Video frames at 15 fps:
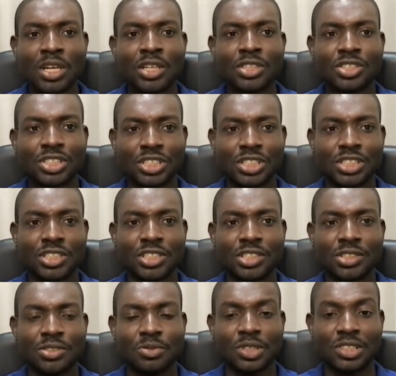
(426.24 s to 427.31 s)

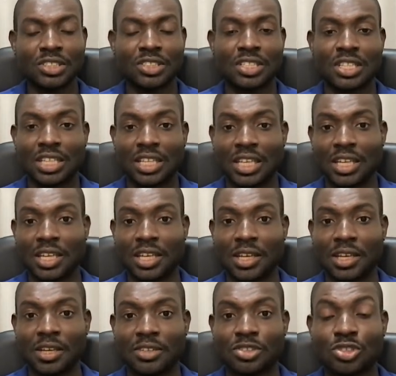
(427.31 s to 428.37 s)
she was
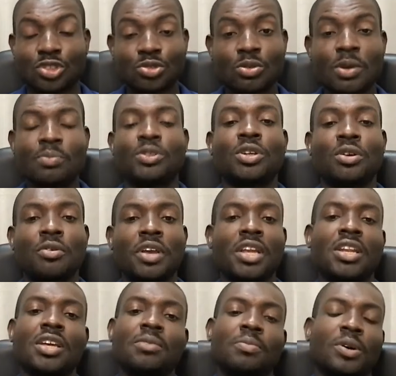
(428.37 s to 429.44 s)
the scripture
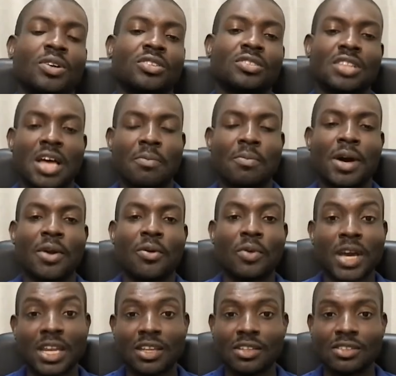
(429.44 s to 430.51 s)
reading person at my
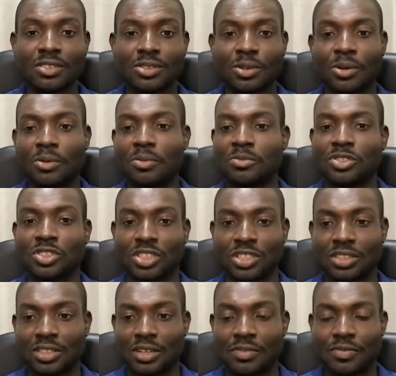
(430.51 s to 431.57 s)
wedding. So
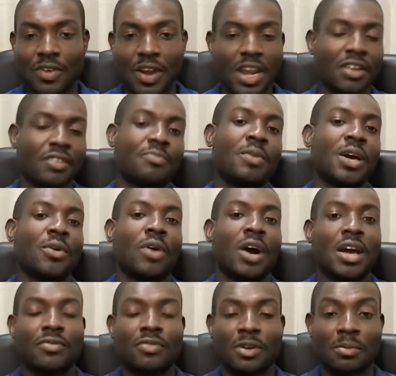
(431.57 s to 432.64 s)
she's a friend of my
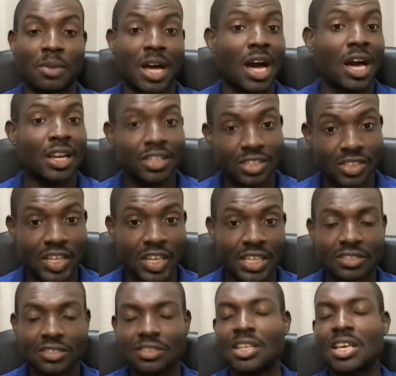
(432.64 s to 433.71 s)
wife from college
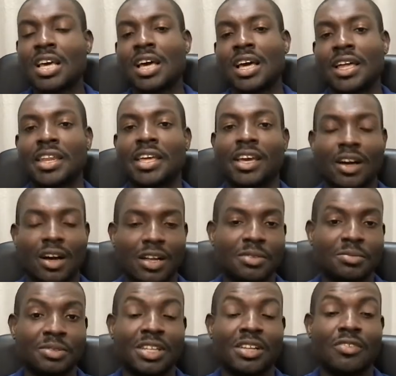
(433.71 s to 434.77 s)
days, and they call
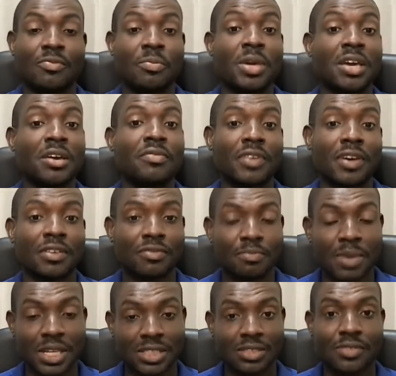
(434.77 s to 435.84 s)
themselves BFF,
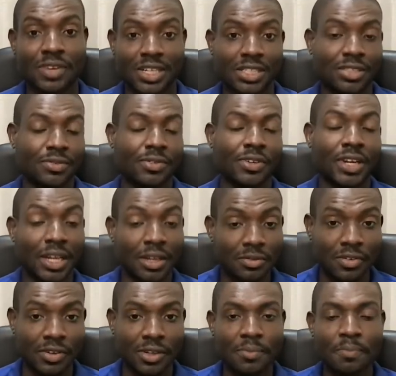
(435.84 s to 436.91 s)
best friends
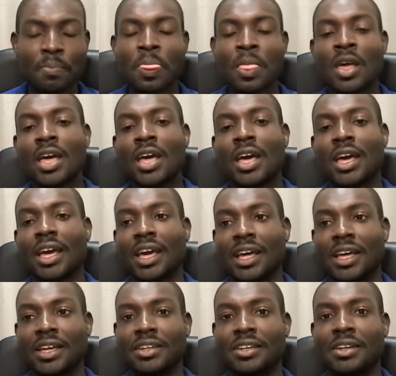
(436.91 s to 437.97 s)
forever.
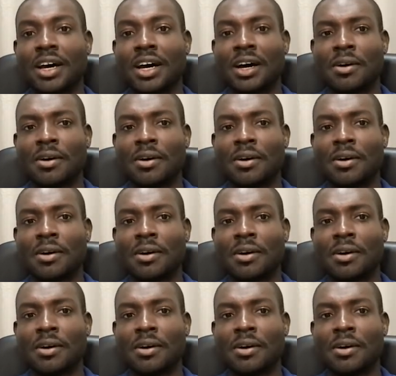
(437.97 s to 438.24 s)
And